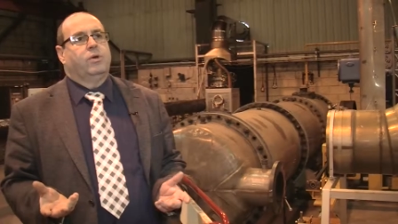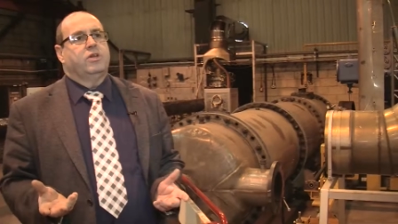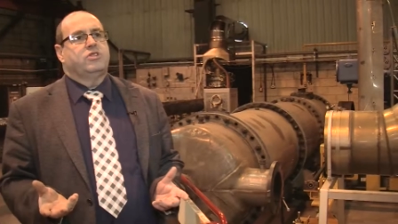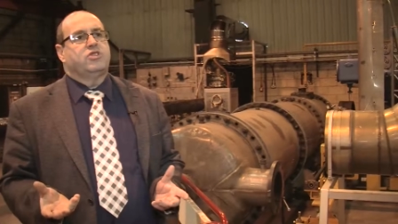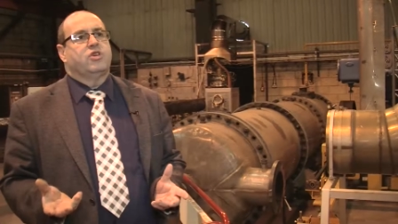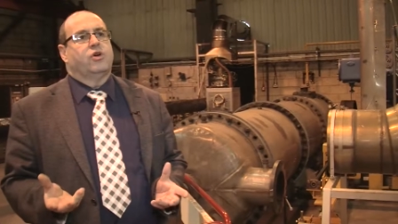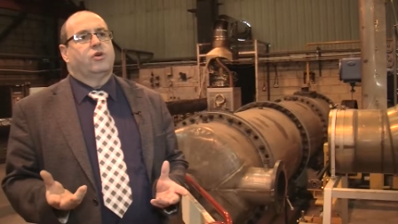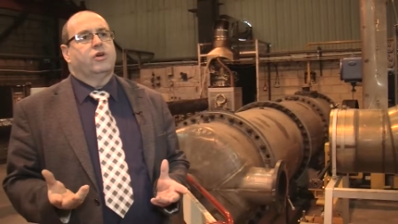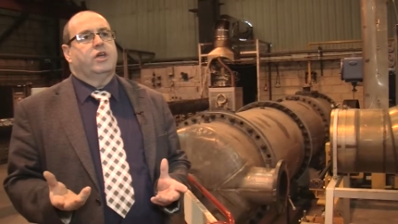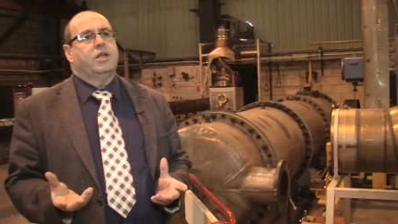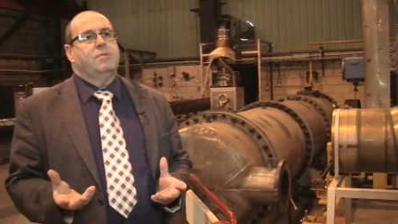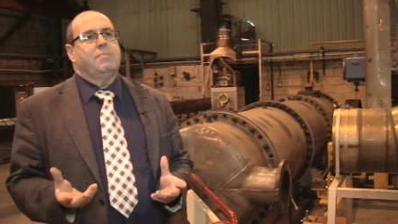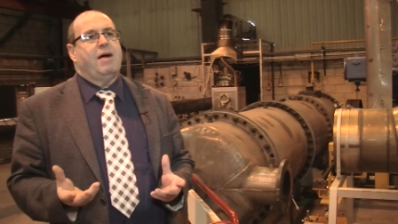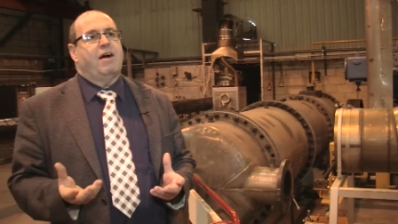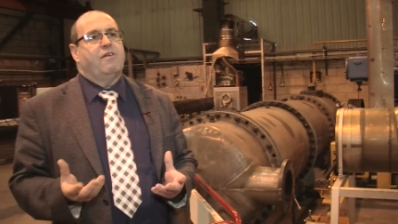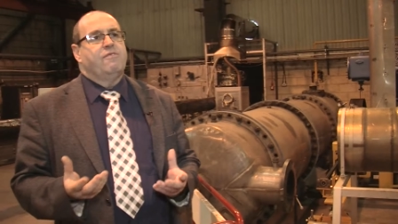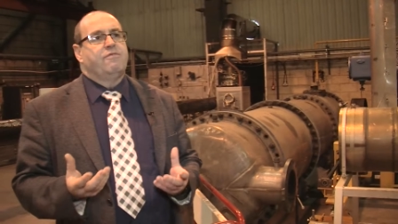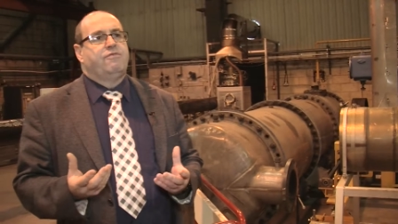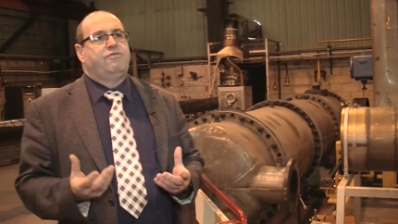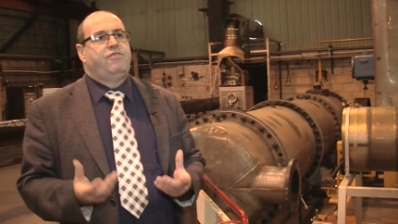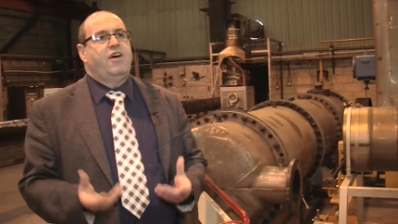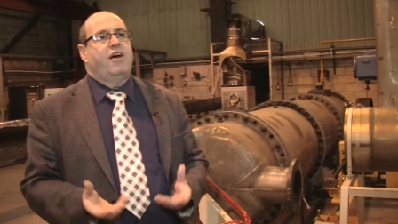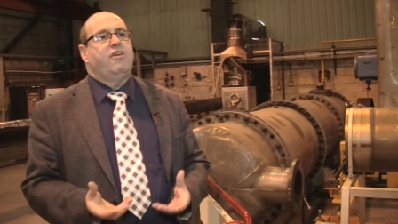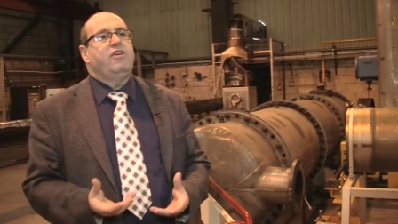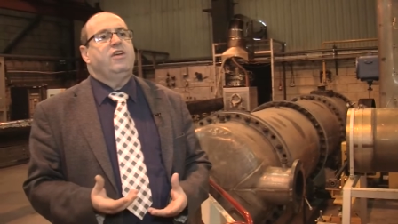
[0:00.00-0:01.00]
We're talking about
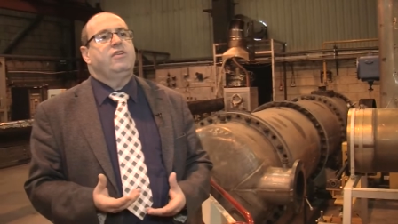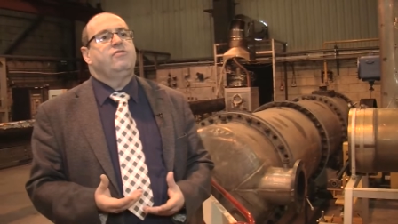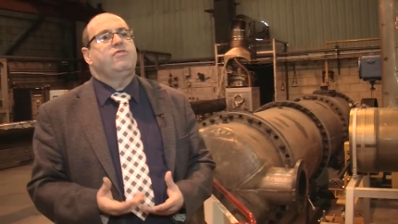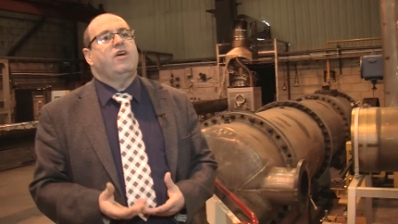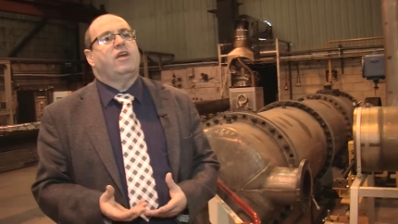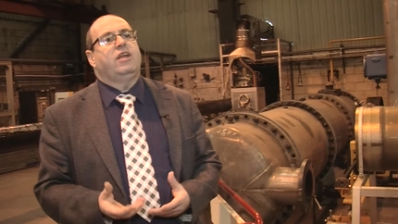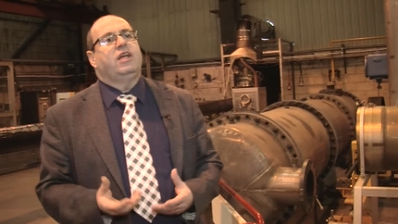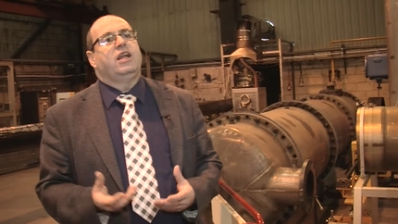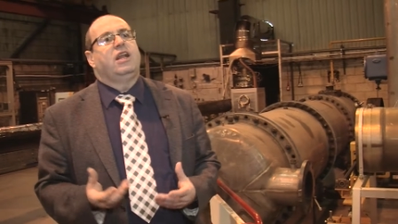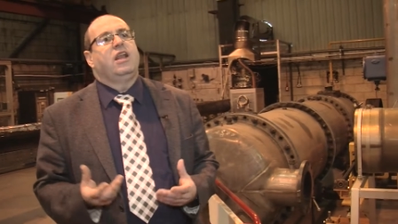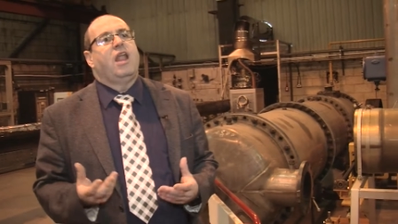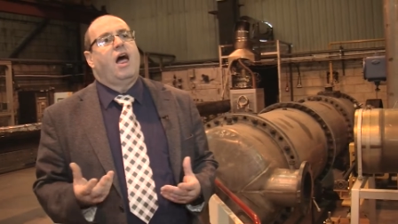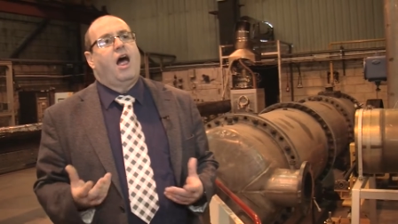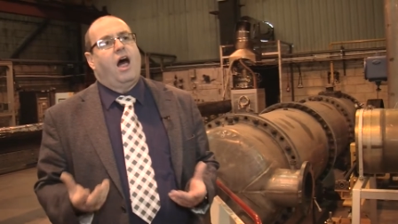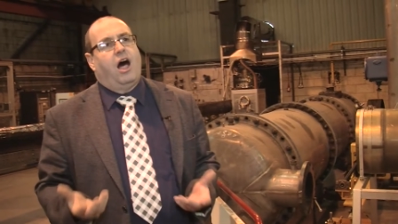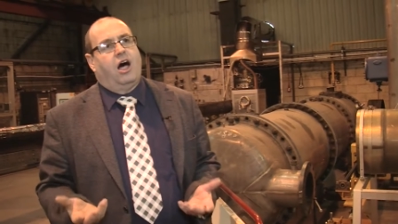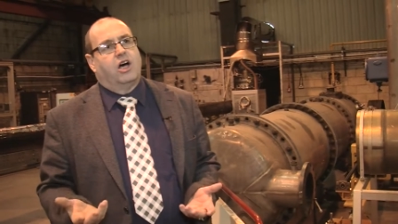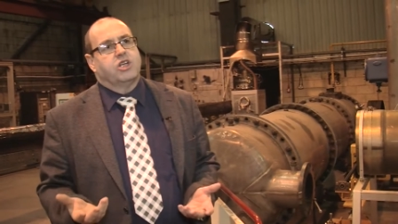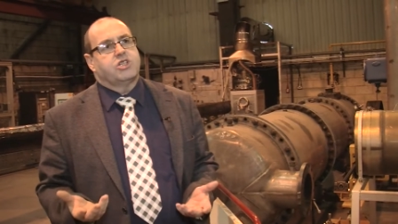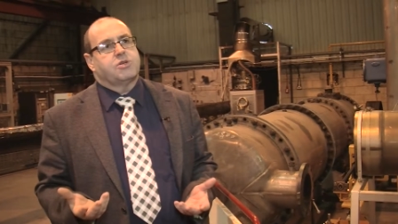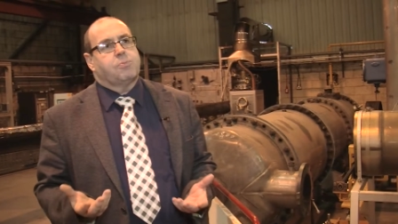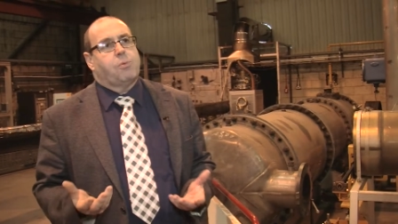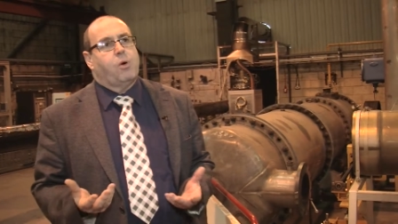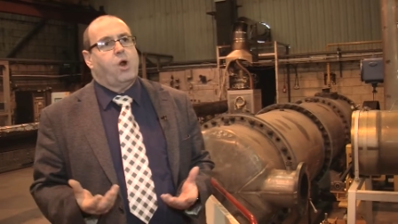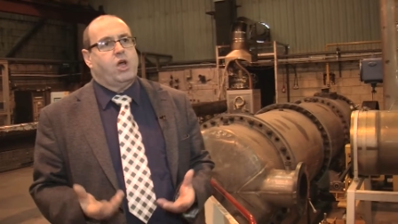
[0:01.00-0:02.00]
very, very
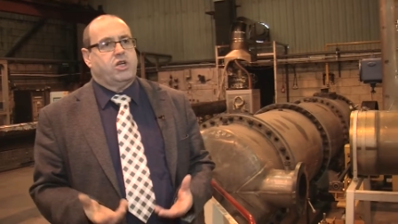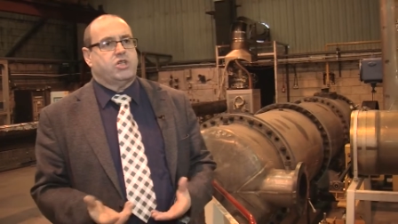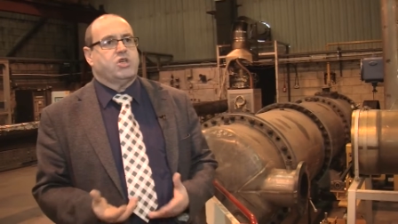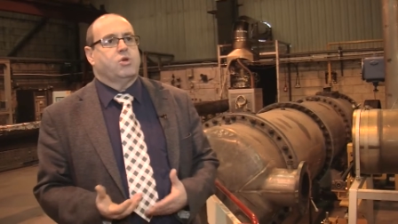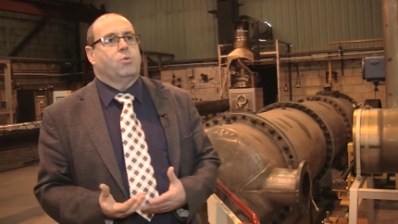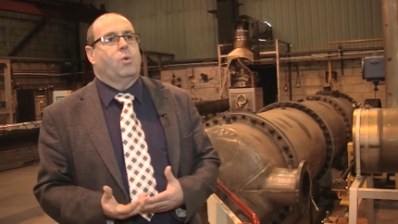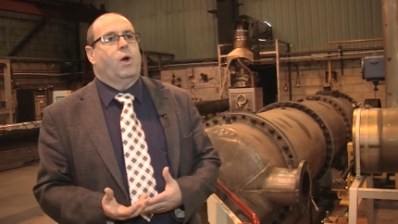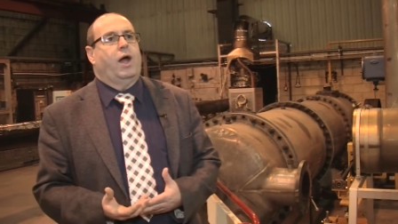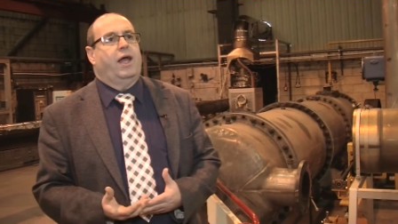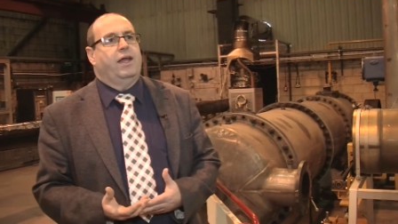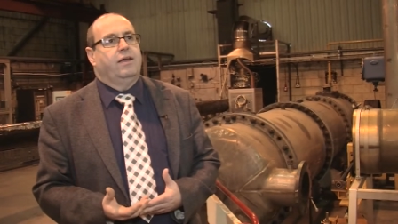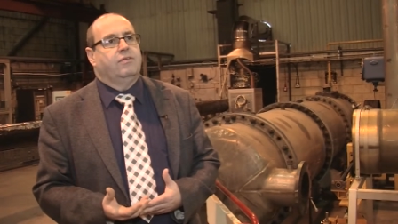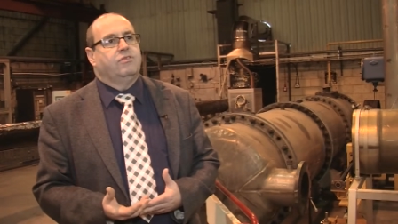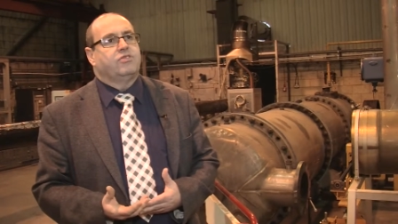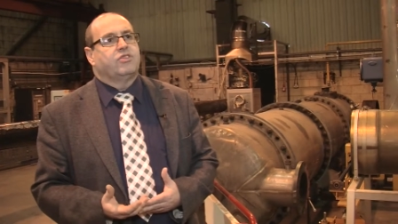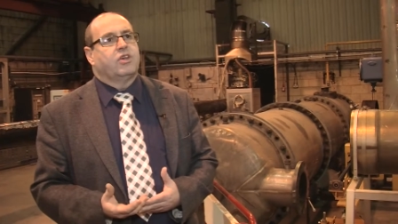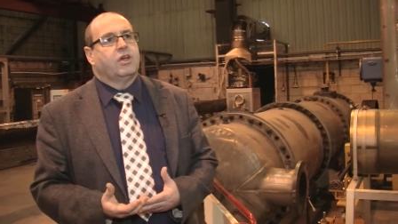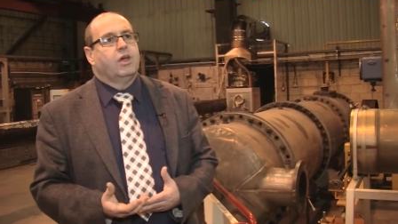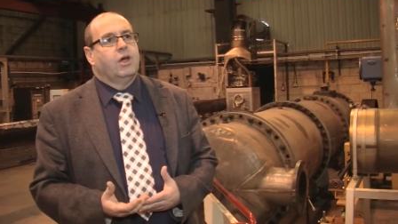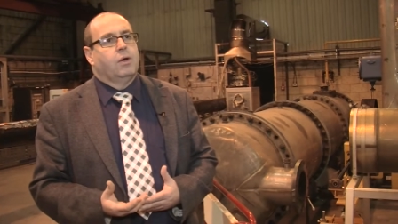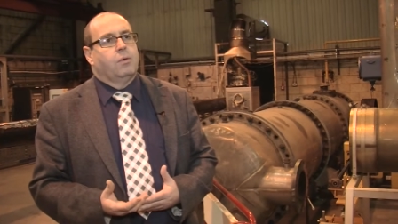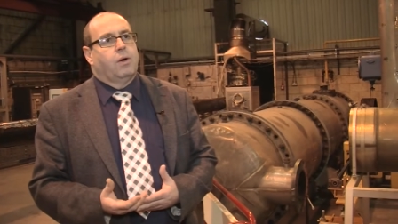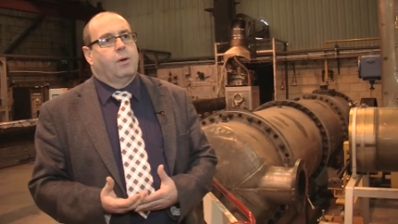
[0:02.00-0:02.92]
large pressure waves